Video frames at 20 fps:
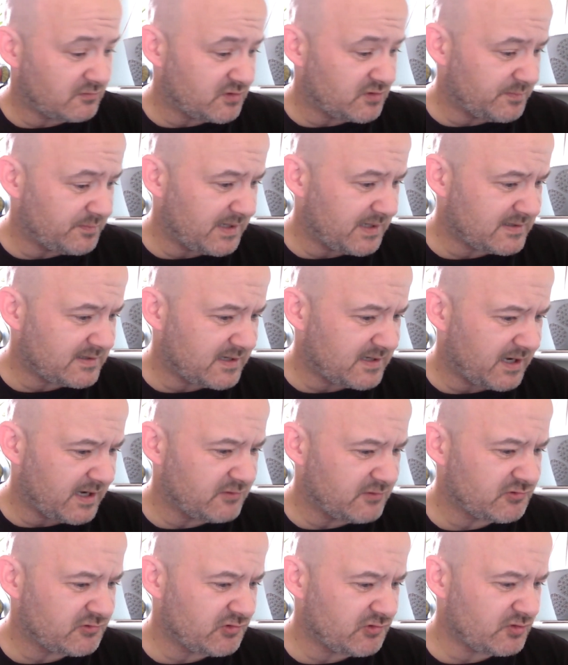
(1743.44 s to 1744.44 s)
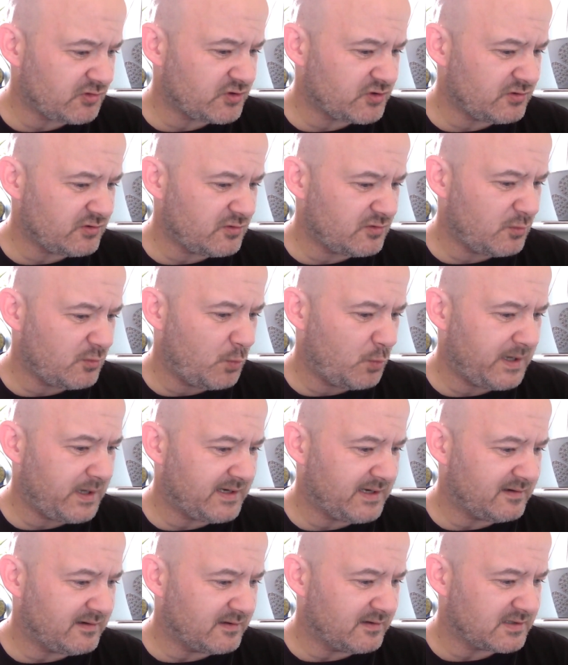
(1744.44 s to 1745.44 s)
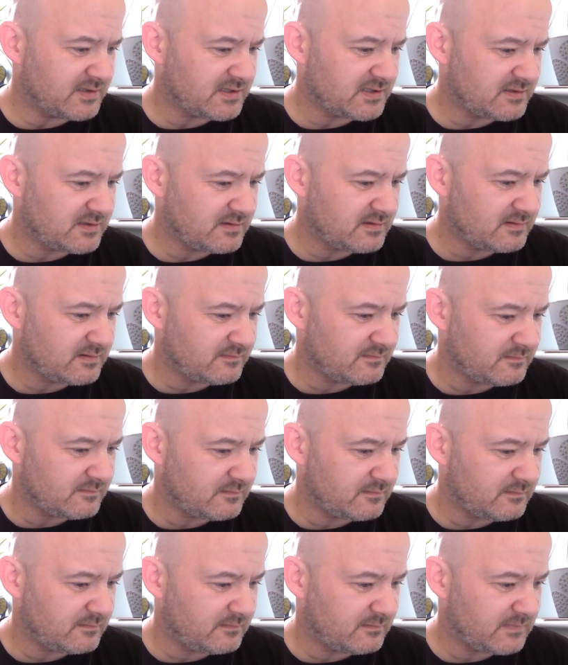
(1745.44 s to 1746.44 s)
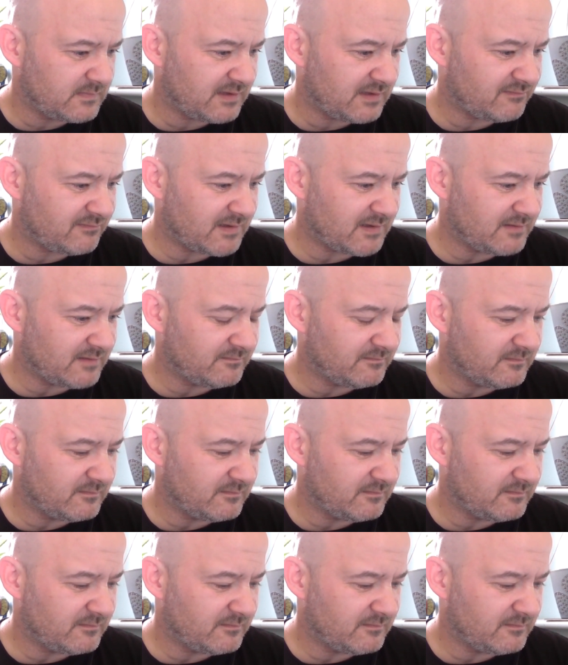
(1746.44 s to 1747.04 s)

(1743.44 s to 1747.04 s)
from yesterday. Instruction or weakness? I've written.